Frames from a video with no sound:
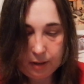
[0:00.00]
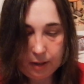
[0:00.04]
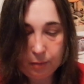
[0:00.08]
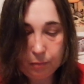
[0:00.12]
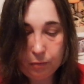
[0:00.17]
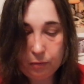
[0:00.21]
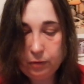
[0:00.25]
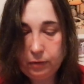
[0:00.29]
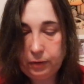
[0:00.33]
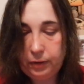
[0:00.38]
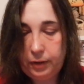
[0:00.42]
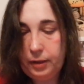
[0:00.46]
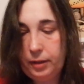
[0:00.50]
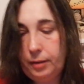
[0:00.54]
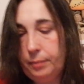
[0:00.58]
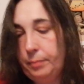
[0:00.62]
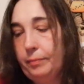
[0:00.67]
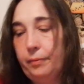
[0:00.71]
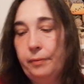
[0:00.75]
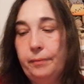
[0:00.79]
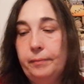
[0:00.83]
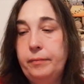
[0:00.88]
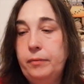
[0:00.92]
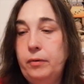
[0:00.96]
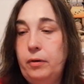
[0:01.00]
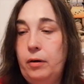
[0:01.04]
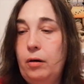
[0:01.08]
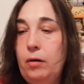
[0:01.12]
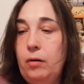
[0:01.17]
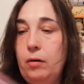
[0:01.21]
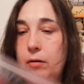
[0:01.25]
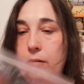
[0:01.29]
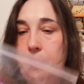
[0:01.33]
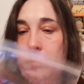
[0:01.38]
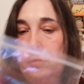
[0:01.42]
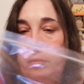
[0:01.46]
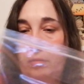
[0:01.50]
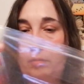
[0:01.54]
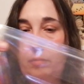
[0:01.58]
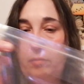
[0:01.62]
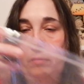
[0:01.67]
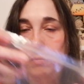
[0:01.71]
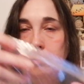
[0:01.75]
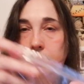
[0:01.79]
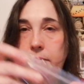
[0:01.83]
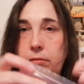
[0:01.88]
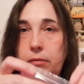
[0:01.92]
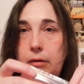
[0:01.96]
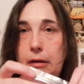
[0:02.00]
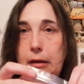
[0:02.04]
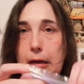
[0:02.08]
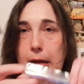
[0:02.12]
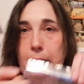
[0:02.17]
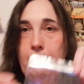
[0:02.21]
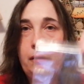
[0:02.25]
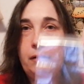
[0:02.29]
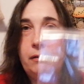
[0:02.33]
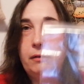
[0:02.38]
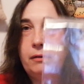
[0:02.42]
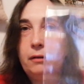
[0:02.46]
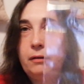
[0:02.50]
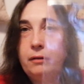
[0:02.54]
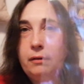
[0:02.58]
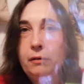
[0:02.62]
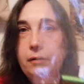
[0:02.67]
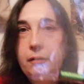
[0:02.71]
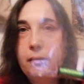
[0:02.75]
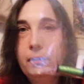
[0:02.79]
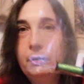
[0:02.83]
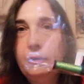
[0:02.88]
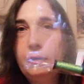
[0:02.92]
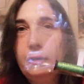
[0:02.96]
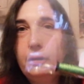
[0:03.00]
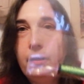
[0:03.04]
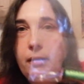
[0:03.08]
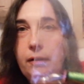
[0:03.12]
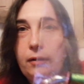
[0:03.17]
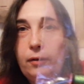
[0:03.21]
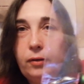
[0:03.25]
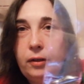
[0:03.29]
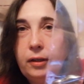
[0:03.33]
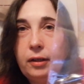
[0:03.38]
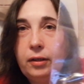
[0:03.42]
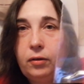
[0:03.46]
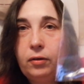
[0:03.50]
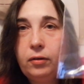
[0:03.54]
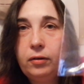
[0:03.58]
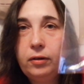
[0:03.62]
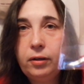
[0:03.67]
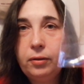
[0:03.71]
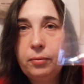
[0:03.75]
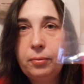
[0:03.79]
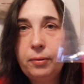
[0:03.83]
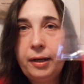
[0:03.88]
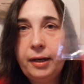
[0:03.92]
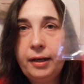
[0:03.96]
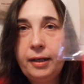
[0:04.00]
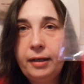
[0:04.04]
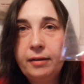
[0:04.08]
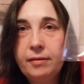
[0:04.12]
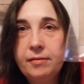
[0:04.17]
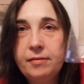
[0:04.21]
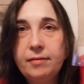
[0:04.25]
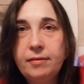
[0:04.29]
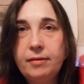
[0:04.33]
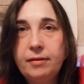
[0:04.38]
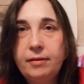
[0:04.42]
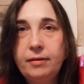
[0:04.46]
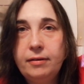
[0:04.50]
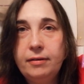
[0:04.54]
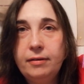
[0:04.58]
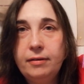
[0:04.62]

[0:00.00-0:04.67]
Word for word: I will look it up. Oh, oh, look at all the Kreiniks.